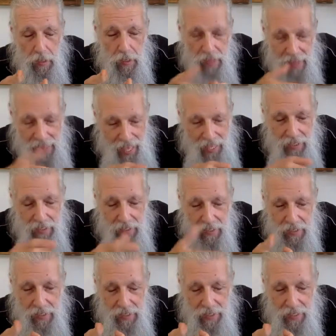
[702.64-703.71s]

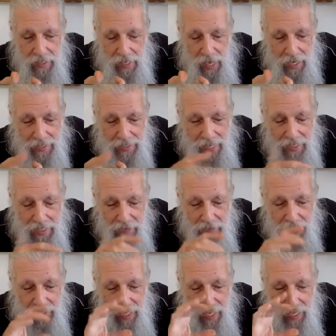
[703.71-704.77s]
then the
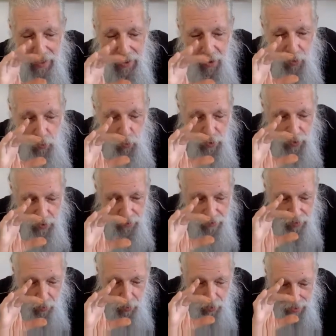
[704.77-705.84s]
identification with the
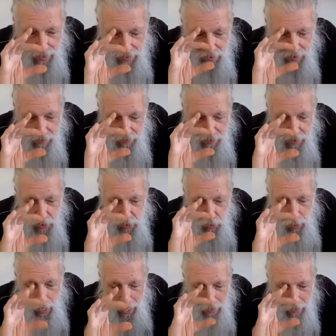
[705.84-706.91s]
very
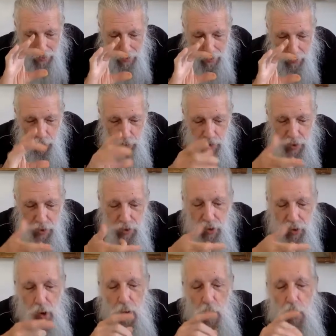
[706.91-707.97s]
individuality, which is
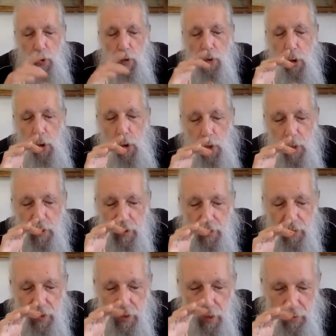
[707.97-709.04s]
the whole cause
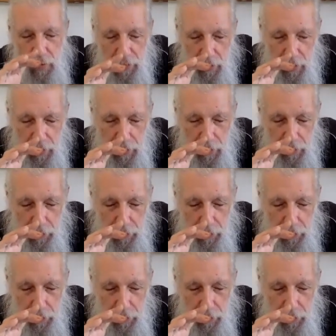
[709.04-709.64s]
of suffering.